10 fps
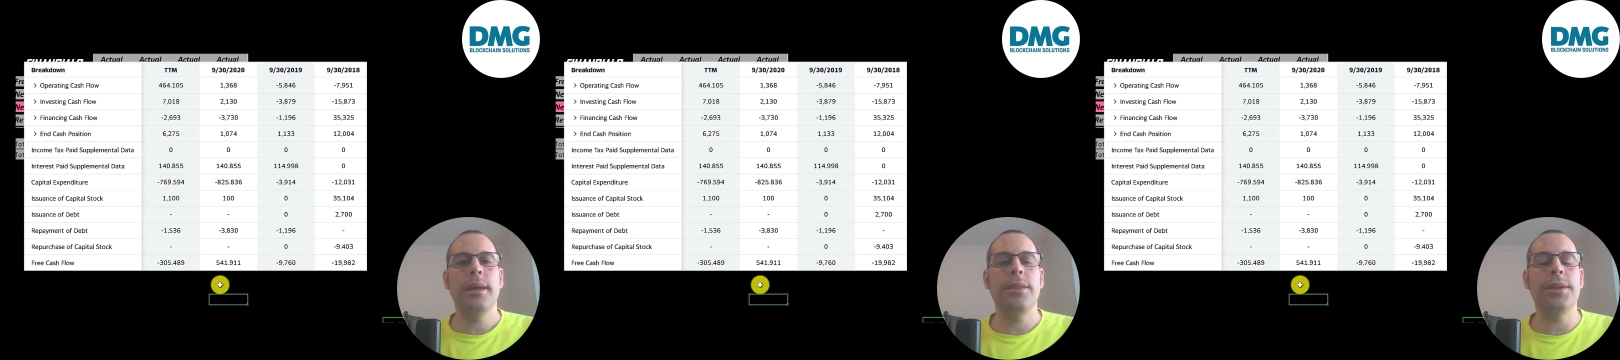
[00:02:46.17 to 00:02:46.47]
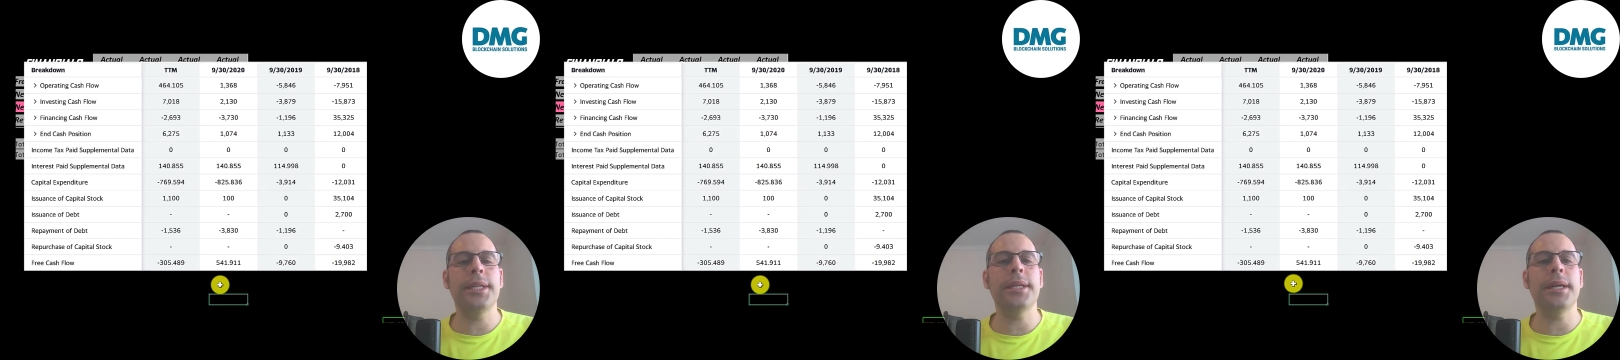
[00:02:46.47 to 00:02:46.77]

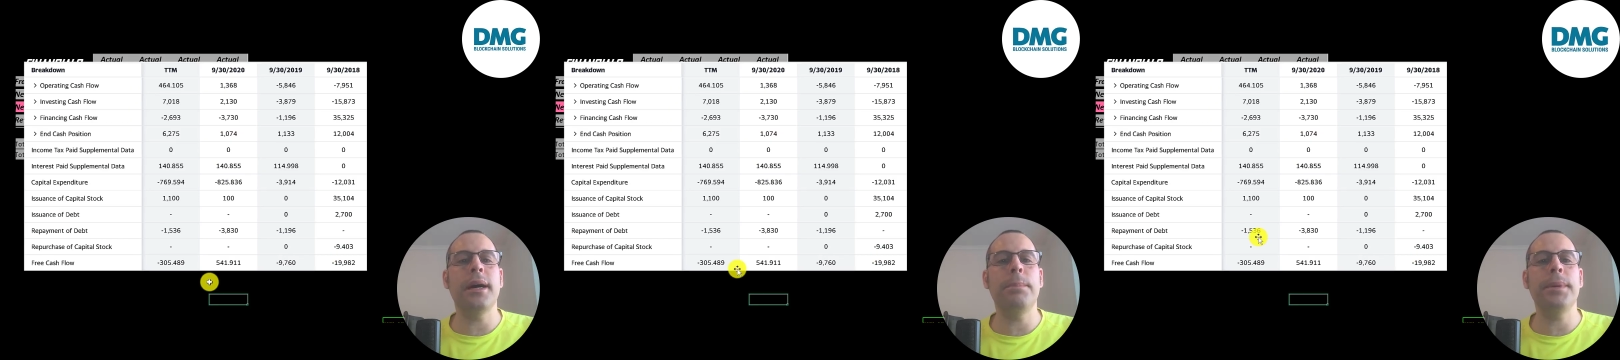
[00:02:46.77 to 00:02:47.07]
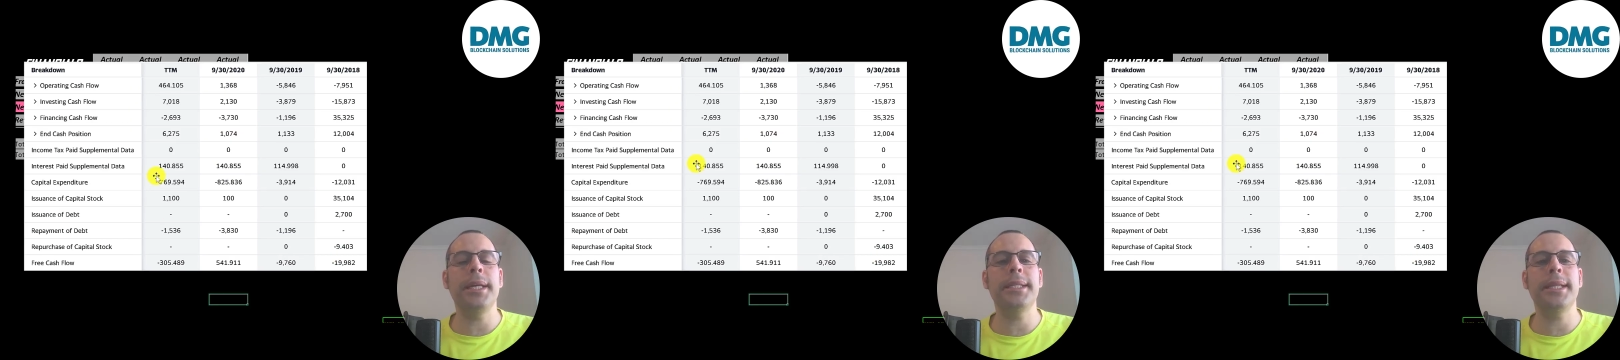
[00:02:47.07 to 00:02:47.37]
This is the
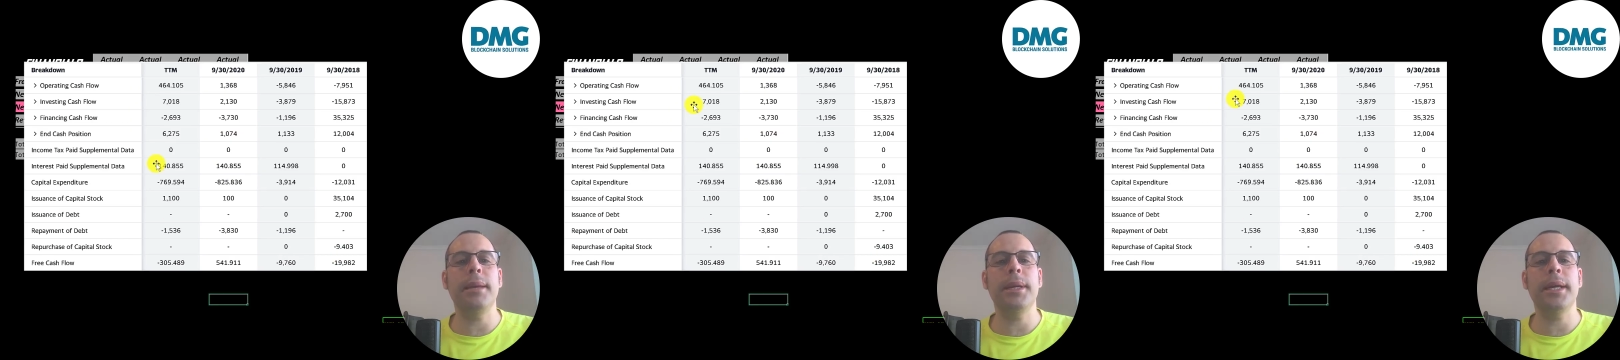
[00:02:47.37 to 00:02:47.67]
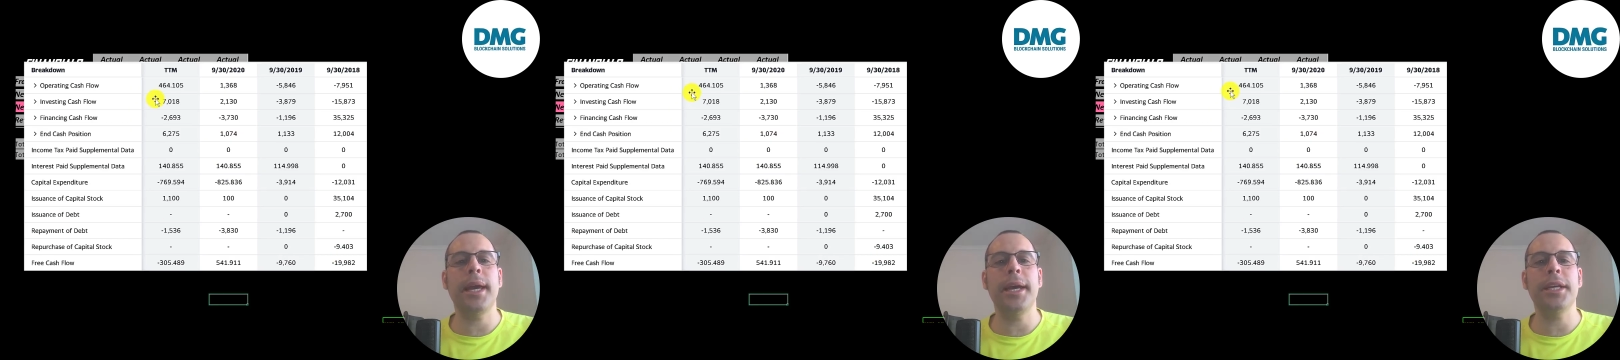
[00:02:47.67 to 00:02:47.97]
company's
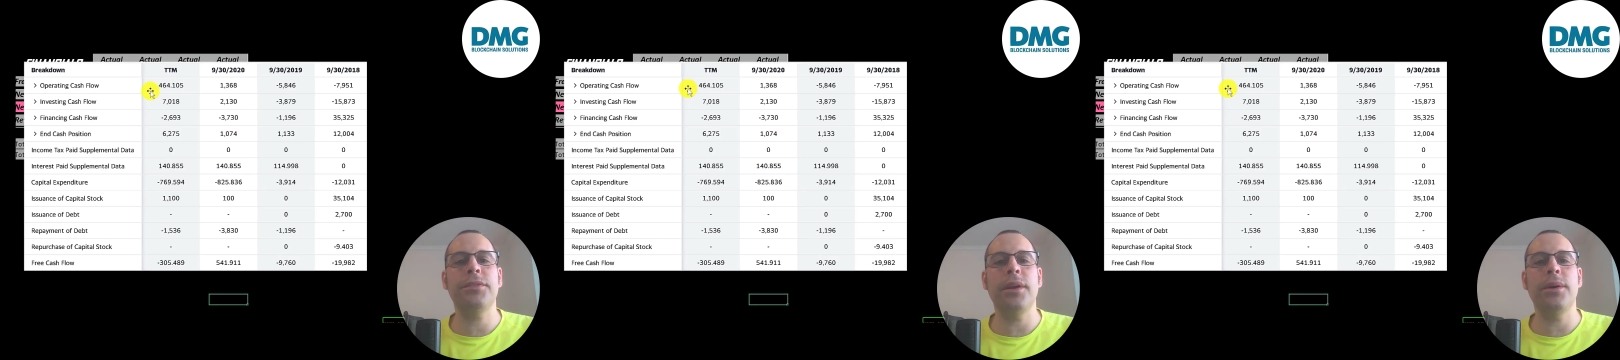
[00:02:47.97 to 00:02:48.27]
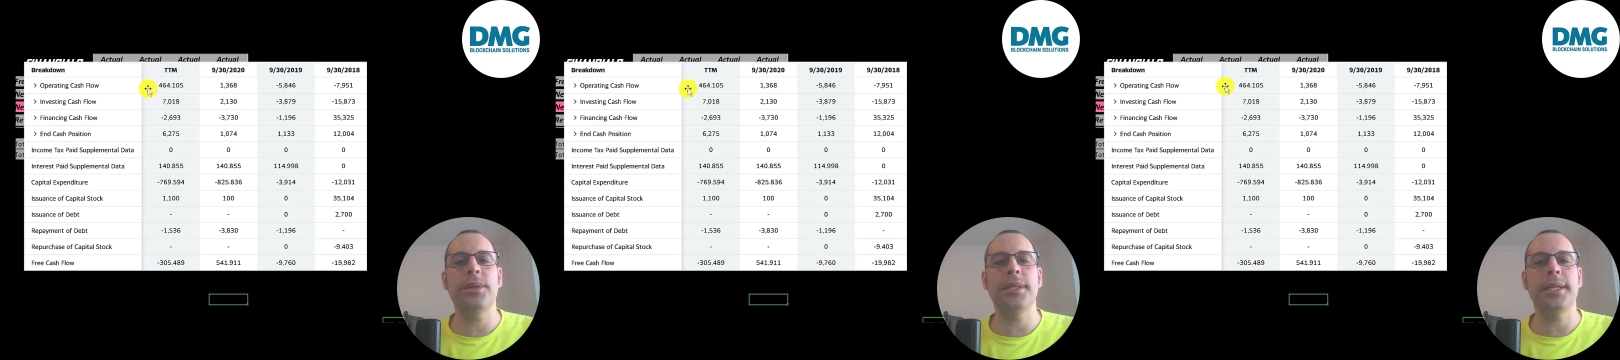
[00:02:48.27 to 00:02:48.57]
statement of cash
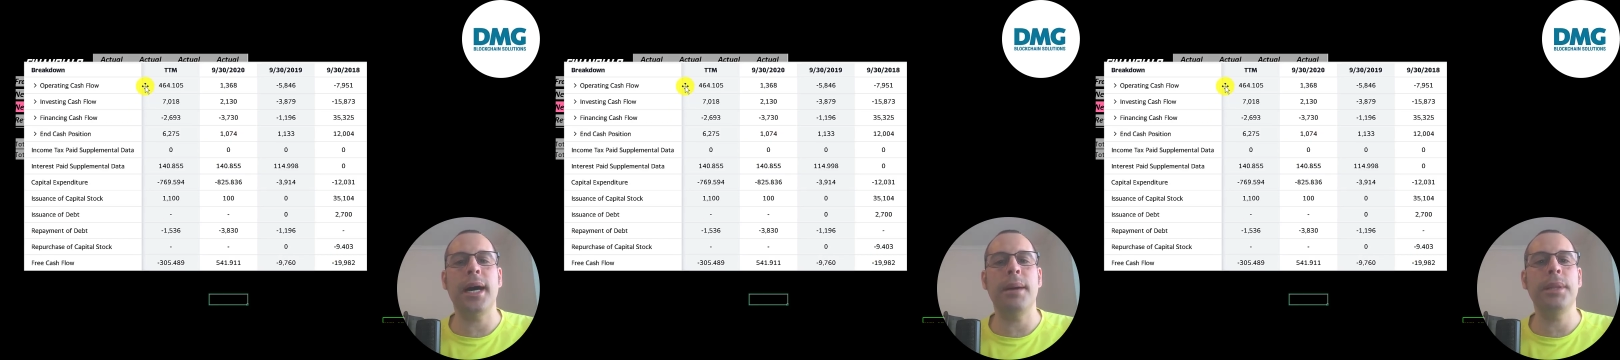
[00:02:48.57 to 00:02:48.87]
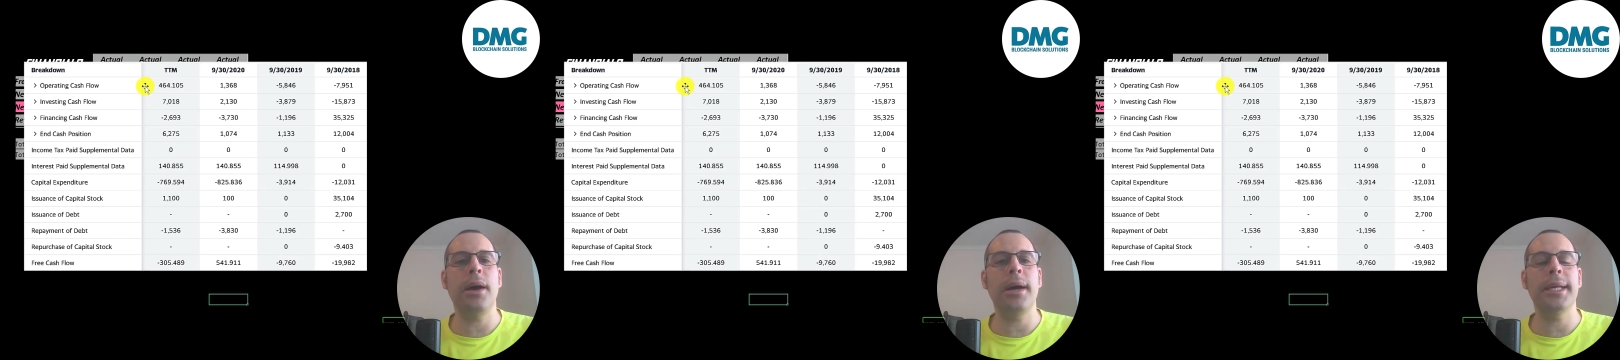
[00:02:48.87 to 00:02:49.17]
flows. The
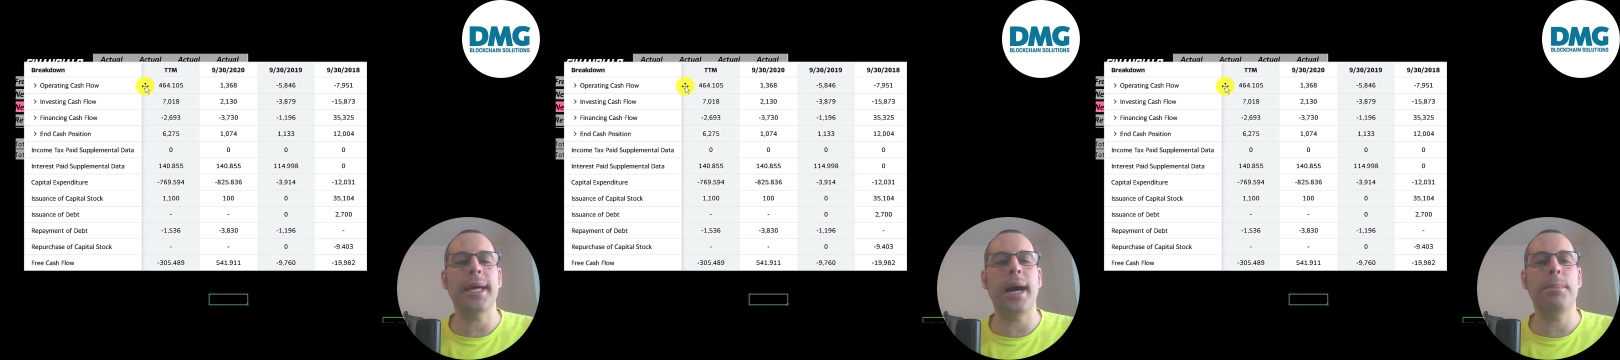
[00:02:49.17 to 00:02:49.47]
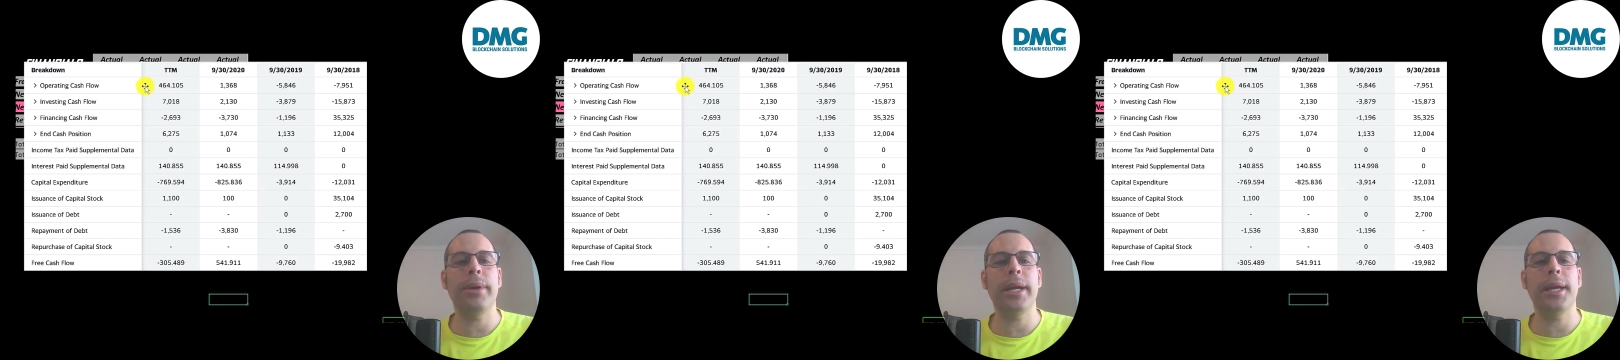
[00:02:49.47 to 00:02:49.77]
top line is
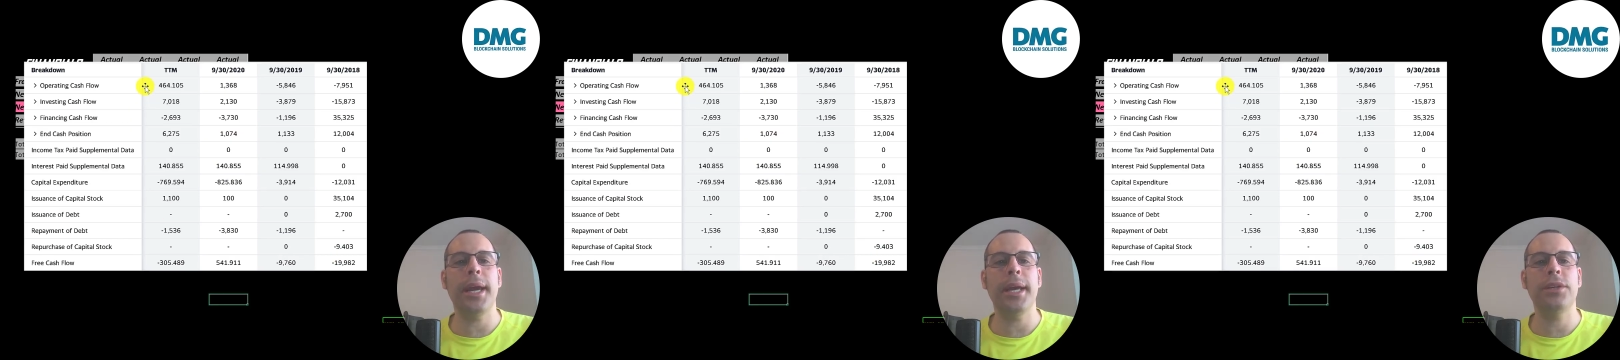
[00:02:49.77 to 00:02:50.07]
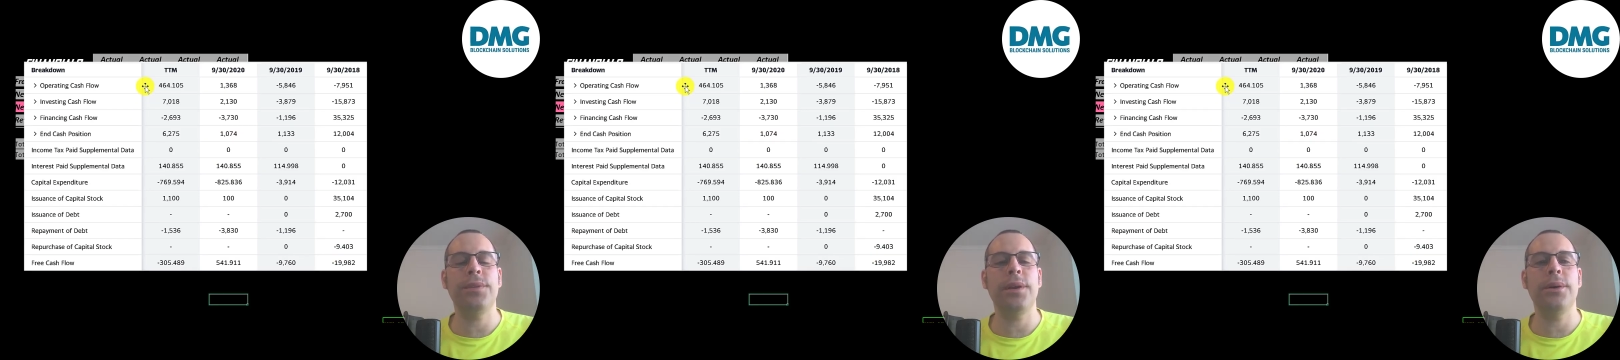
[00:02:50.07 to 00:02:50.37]
operating
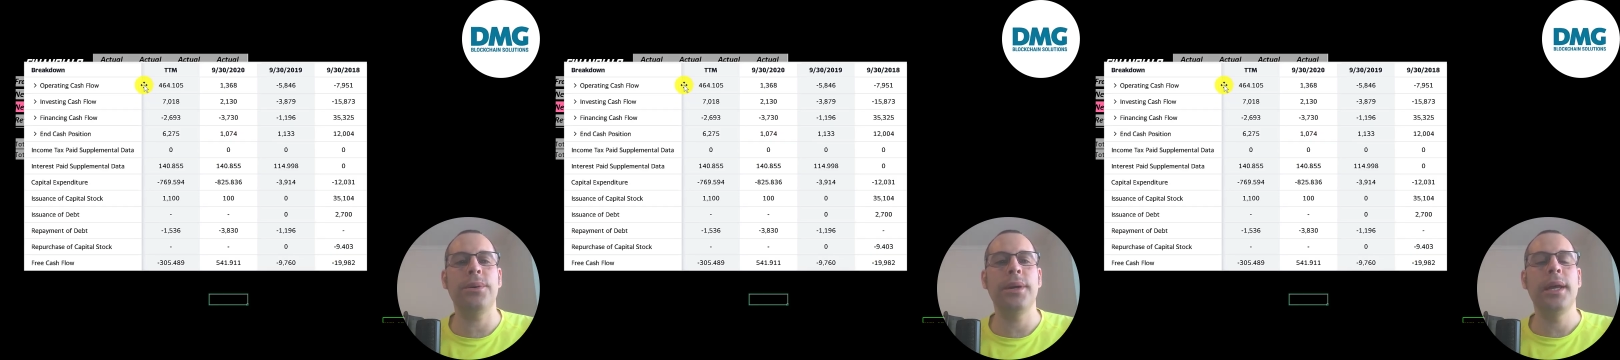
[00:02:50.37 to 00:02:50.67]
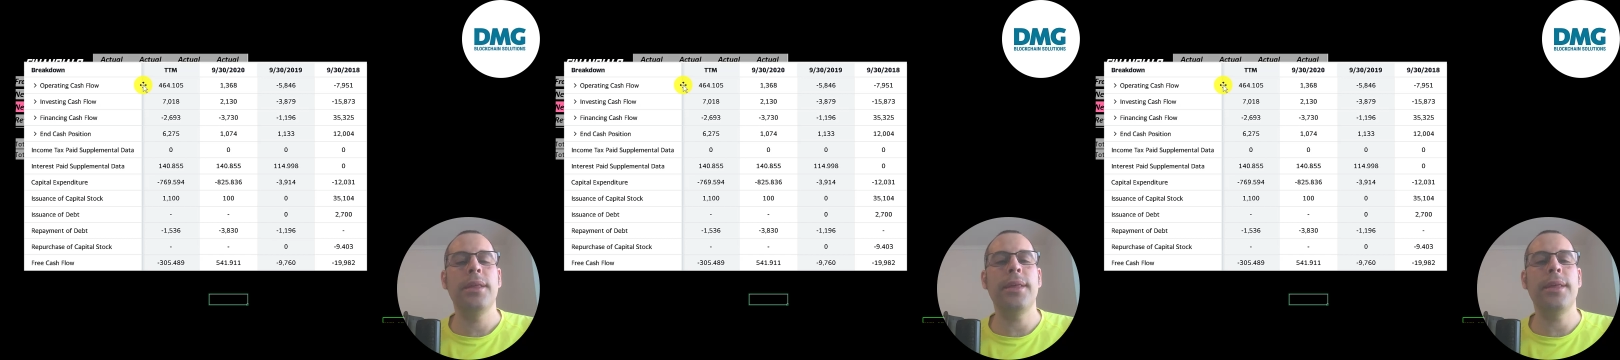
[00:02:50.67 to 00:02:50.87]
cash flow.